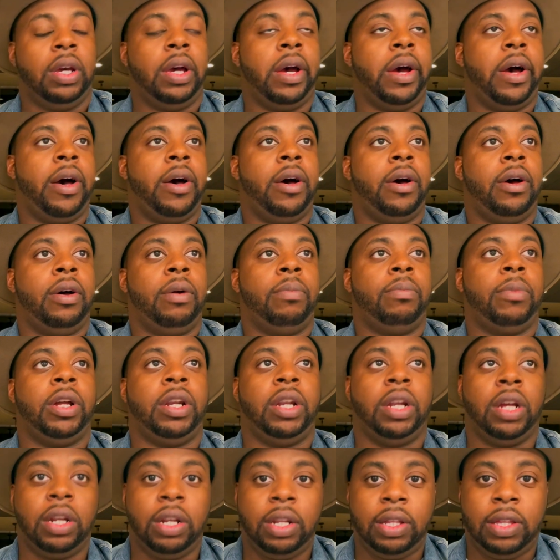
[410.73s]
Um,
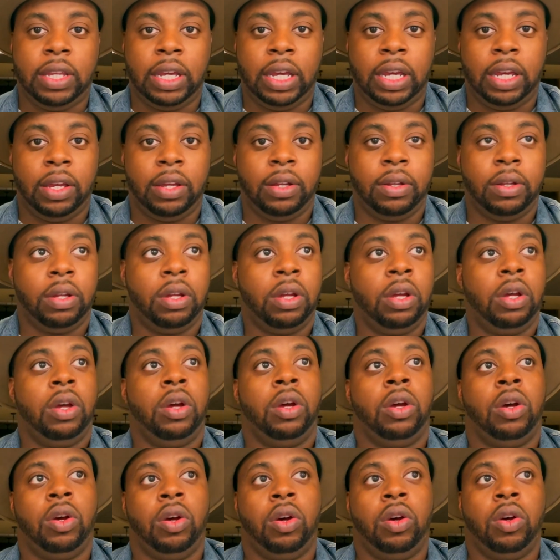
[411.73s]
another thing,
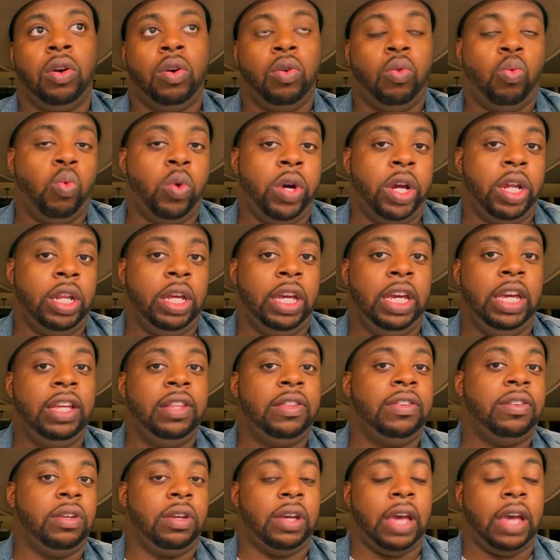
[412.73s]
when he,